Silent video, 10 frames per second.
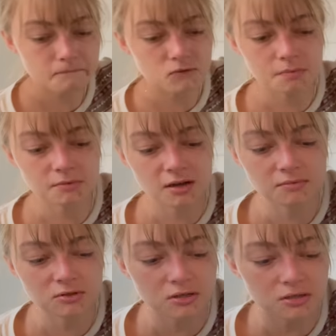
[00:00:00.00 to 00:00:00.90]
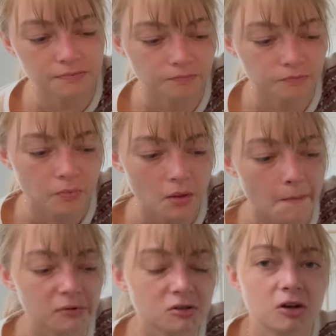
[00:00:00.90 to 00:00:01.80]
sometimes this
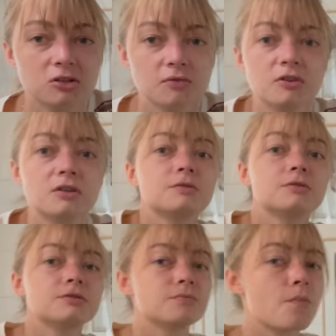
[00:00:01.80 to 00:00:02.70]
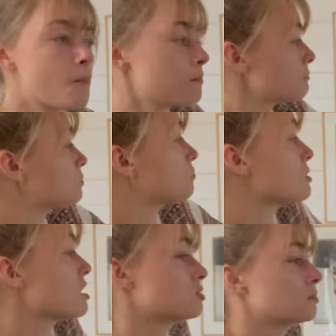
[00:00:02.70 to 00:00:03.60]
productiveness is
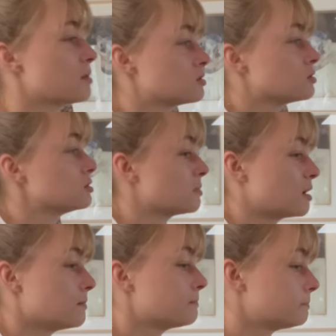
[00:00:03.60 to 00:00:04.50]
detrimental to my